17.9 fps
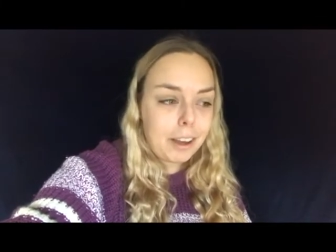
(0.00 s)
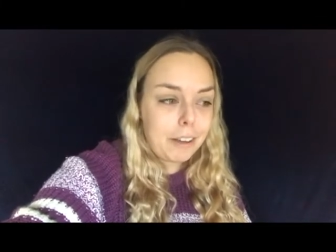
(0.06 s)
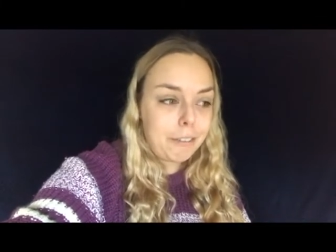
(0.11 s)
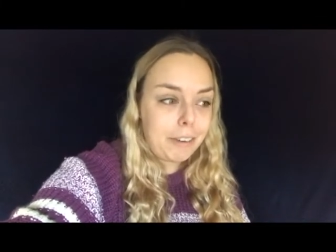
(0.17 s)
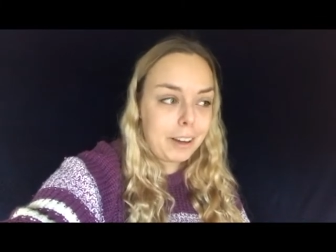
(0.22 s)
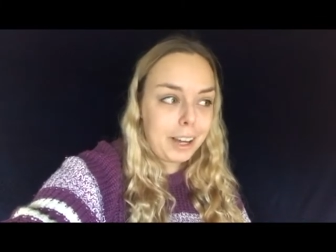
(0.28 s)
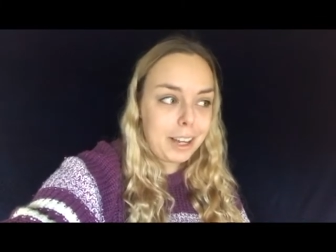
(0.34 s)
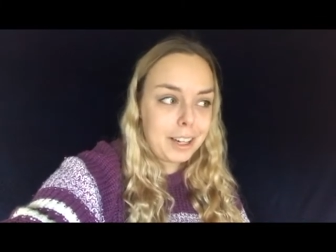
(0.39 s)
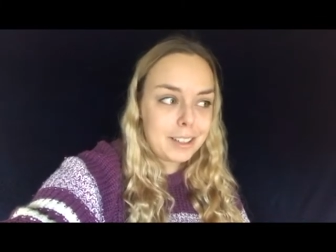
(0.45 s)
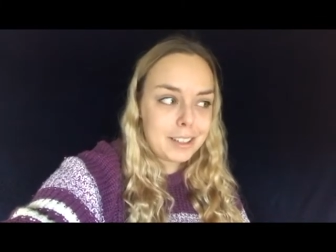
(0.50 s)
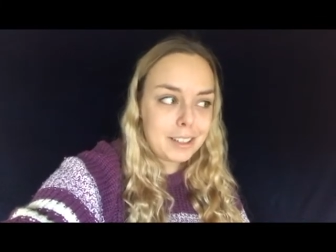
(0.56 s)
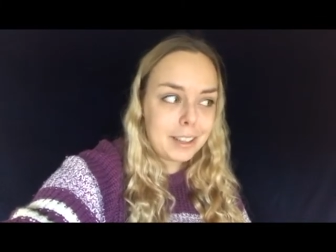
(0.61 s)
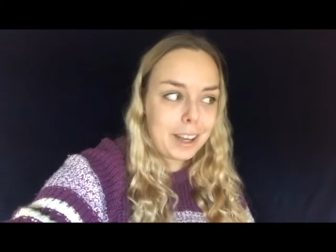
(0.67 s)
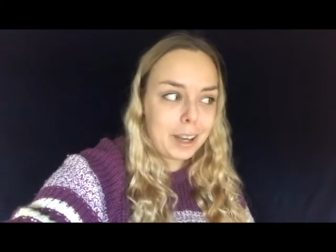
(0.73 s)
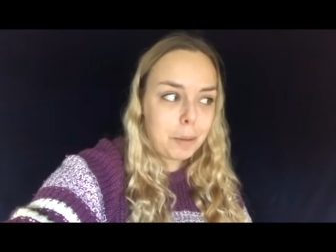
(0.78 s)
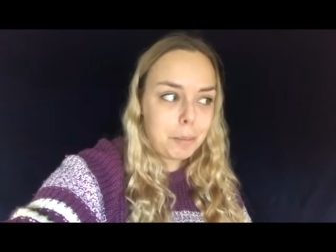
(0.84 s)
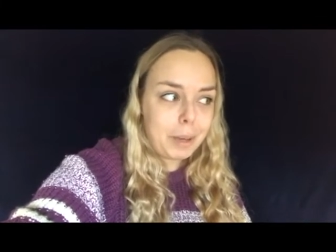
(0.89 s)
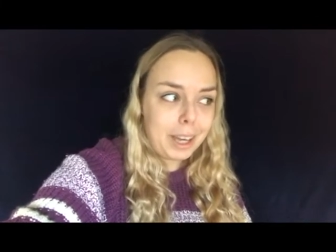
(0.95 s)
I find
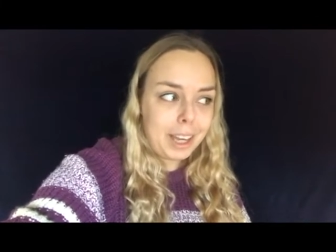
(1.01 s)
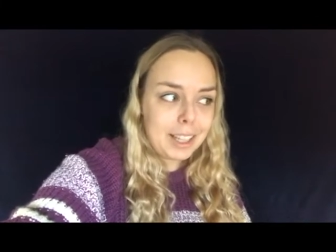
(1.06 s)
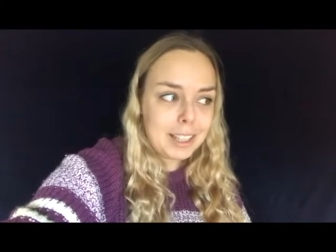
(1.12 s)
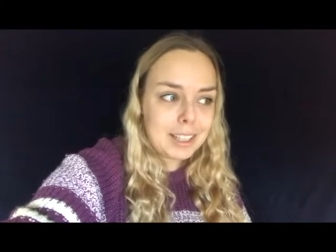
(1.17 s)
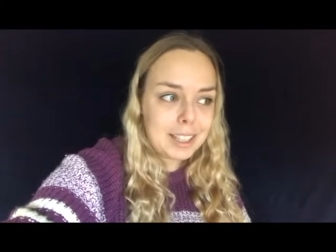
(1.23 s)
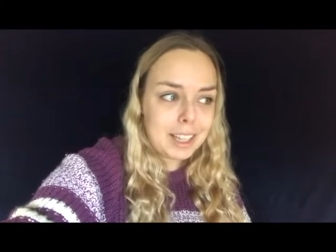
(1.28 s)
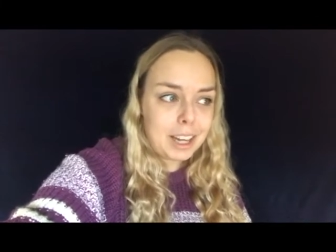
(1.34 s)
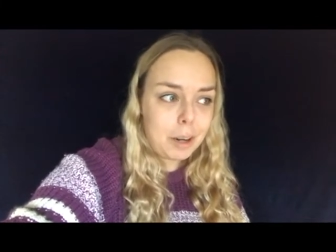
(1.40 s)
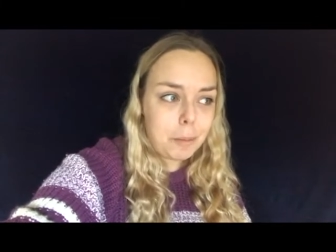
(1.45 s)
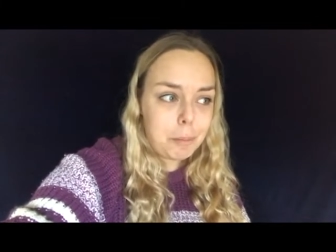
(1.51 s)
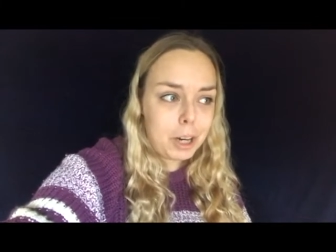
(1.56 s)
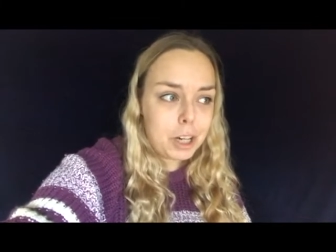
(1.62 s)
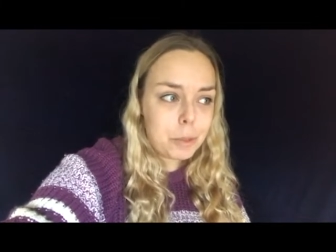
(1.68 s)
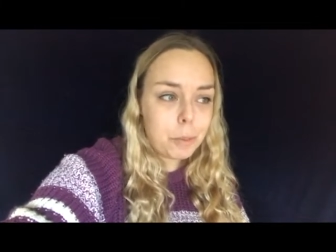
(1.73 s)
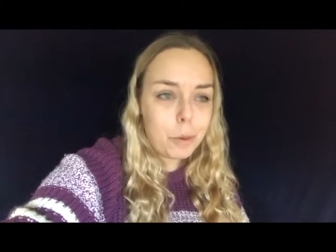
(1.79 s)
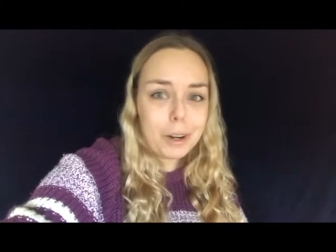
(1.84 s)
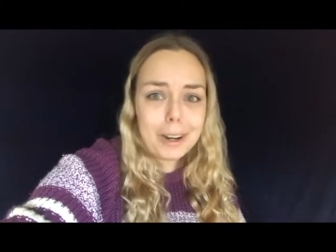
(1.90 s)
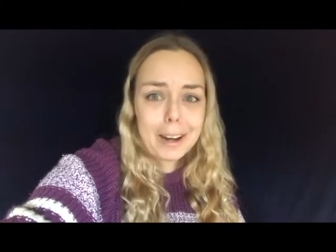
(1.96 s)
that my kids get a
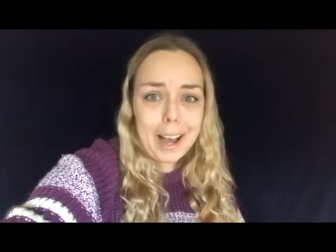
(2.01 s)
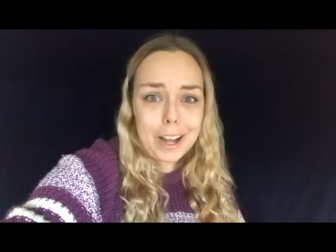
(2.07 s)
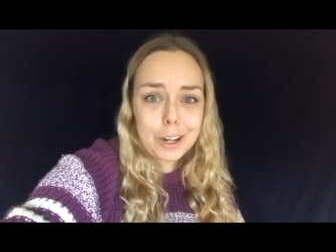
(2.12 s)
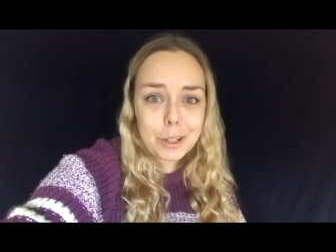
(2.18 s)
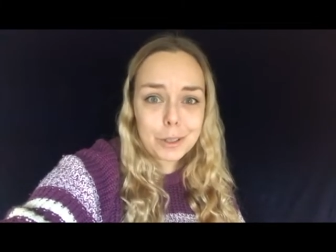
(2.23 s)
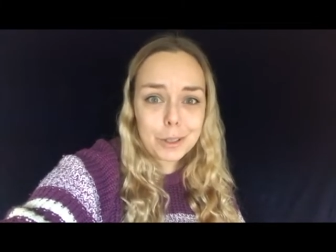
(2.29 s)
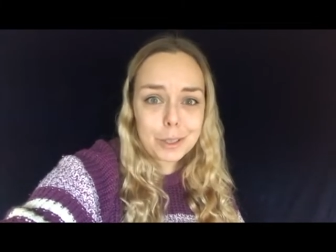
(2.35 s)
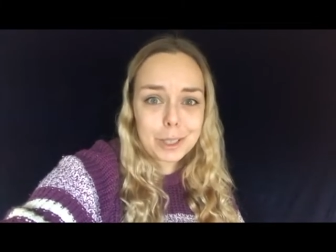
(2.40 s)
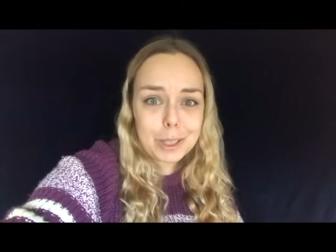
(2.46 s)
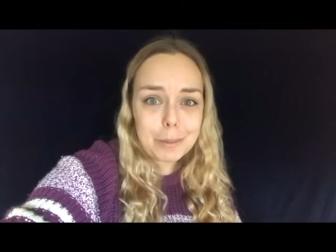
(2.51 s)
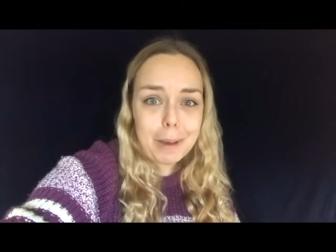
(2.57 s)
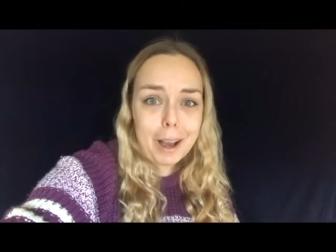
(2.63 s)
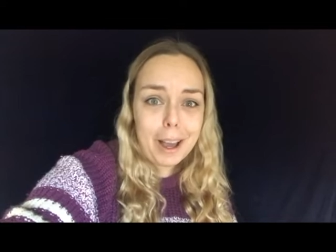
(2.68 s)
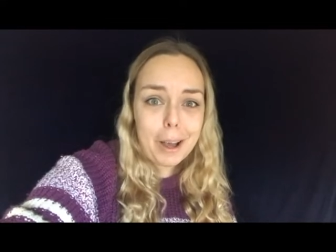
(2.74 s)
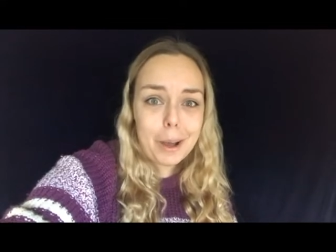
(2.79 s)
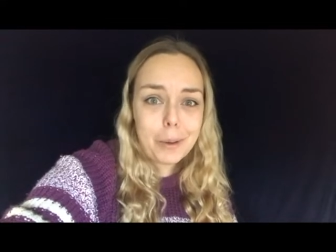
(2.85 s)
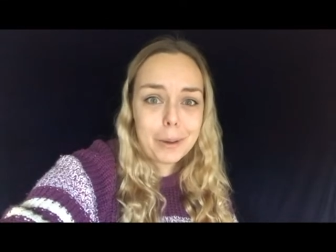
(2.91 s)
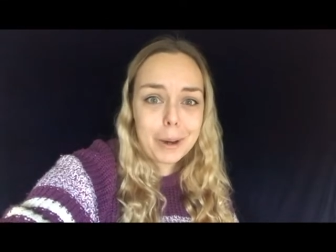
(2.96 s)
much more natural
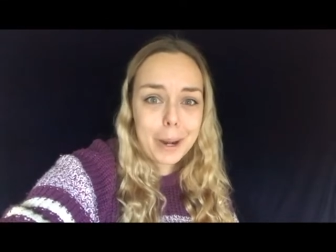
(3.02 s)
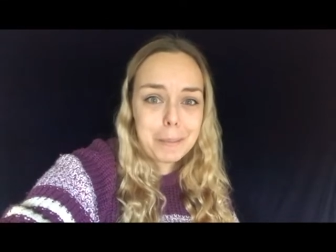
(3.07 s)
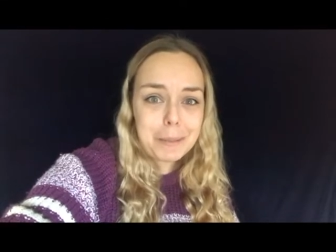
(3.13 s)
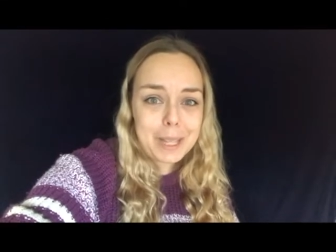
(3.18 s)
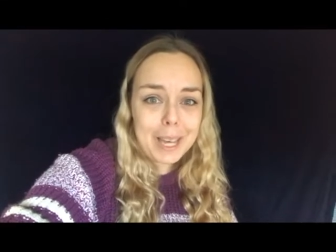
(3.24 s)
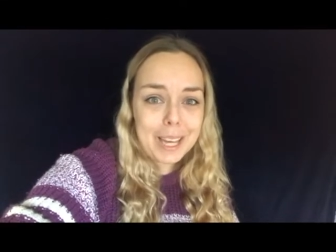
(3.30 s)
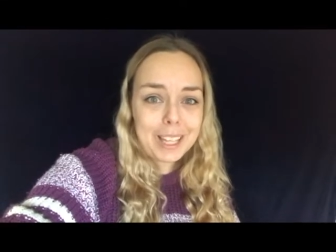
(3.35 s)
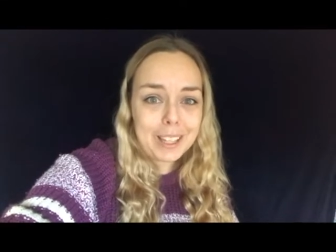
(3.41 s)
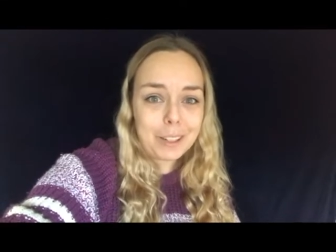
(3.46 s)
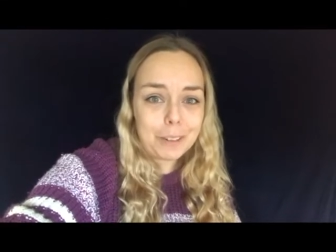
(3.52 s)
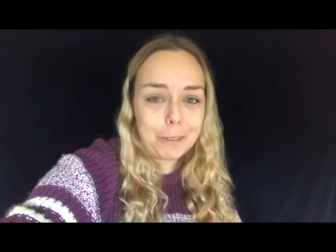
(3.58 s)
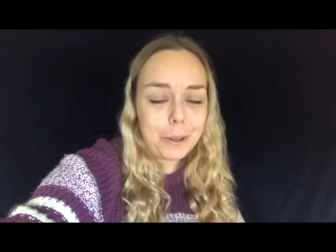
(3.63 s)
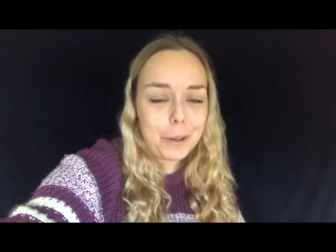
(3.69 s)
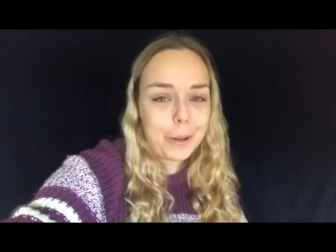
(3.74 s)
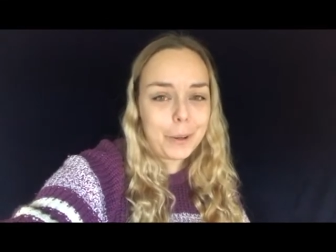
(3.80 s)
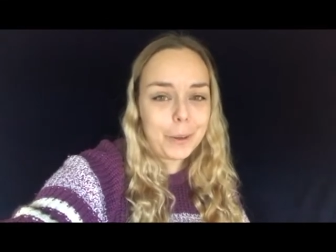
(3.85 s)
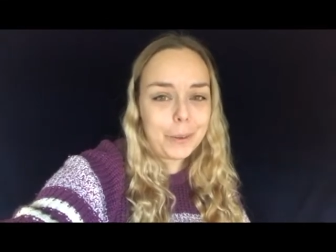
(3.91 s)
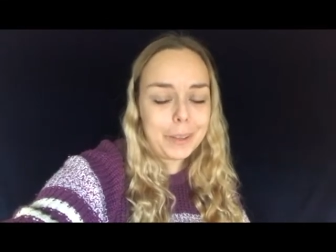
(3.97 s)
smile when I'm taking their
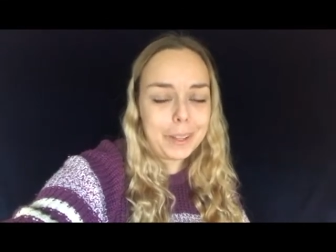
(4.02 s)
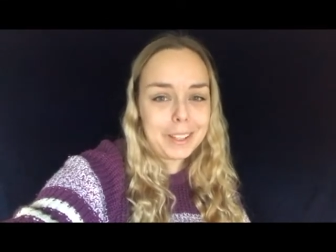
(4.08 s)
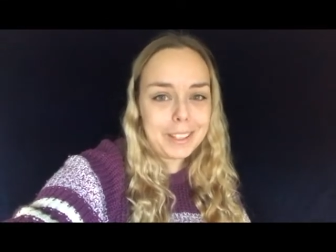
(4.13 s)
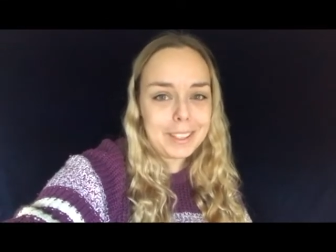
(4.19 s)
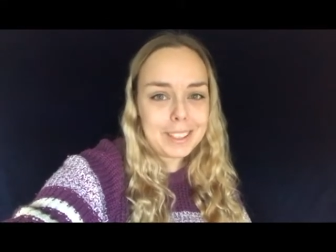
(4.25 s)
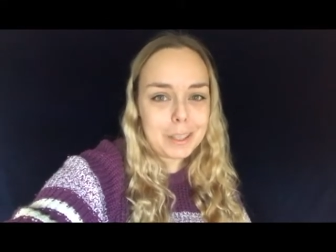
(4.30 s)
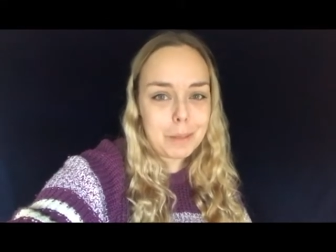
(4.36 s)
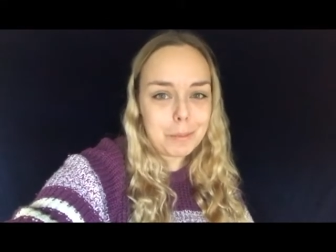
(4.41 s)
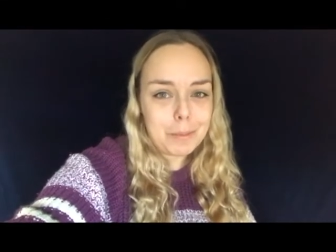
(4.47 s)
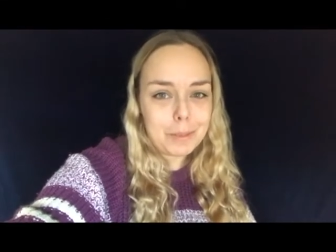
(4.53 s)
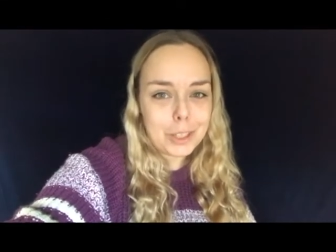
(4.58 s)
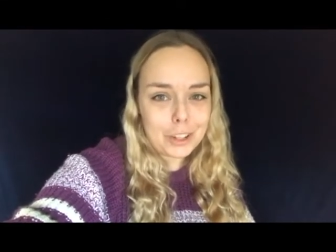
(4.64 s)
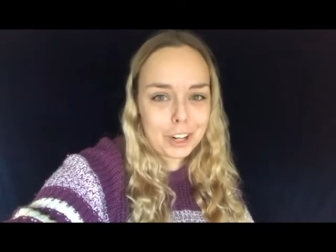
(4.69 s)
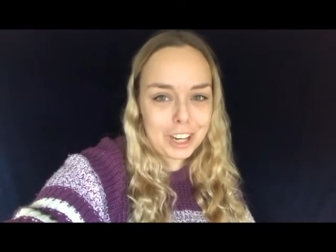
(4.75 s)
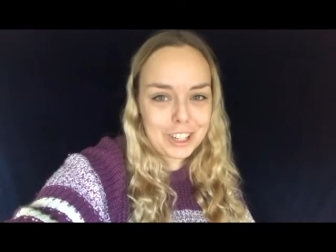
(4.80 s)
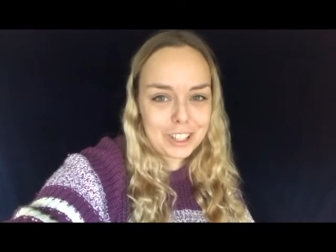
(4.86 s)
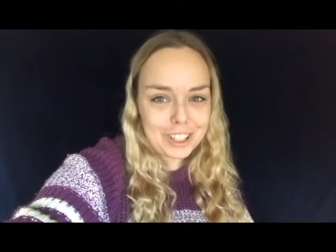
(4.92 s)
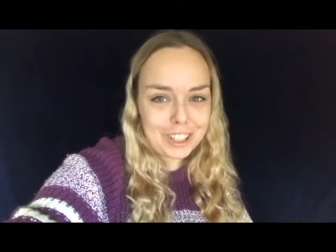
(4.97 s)
photo than some
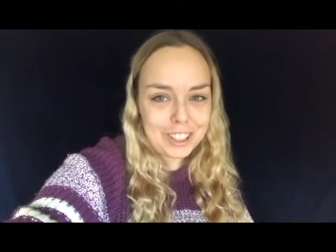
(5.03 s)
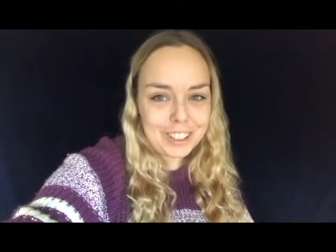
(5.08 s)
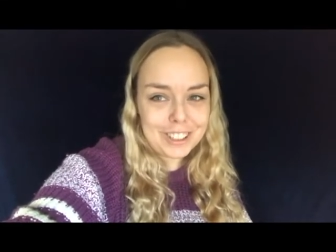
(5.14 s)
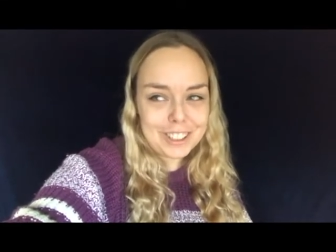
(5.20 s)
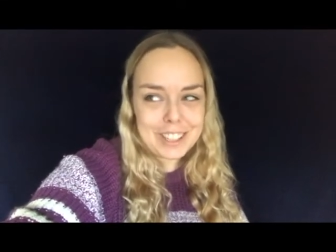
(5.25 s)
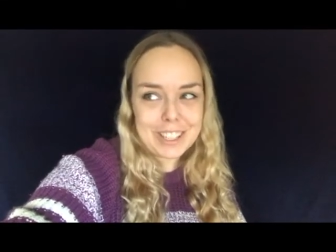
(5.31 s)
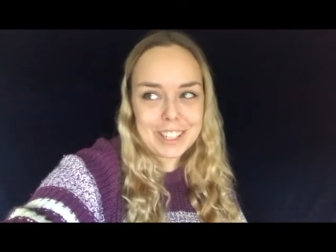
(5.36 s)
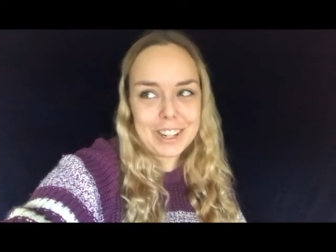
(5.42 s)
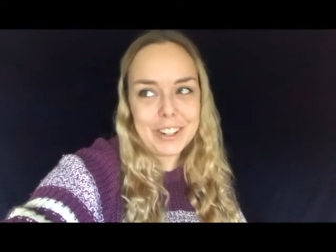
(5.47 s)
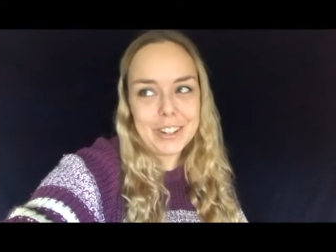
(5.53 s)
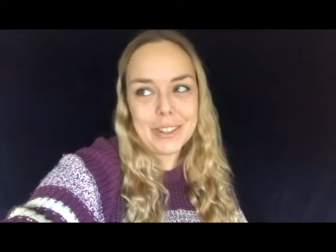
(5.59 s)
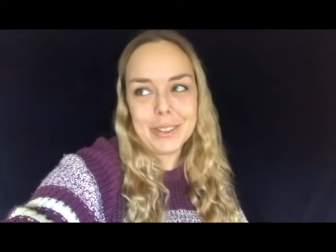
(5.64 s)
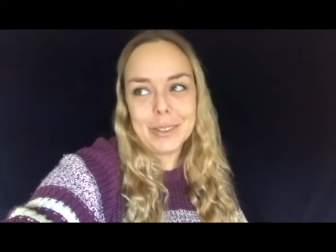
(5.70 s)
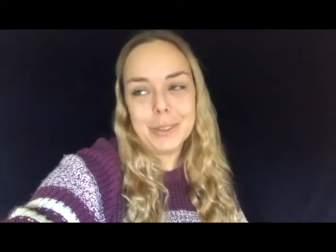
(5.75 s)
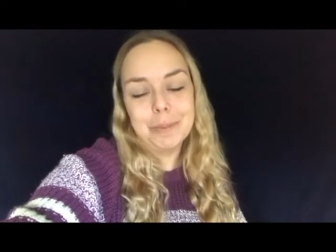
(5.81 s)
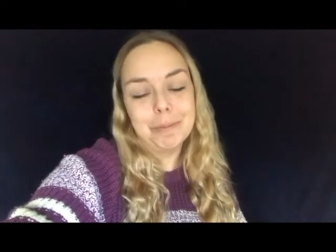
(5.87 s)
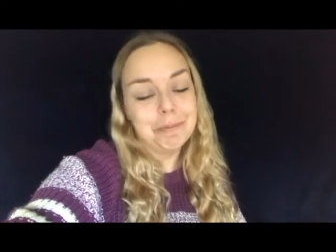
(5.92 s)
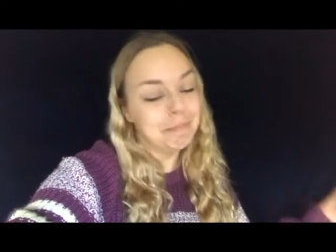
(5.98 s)
stranger,
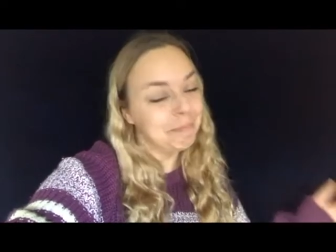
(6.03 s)
so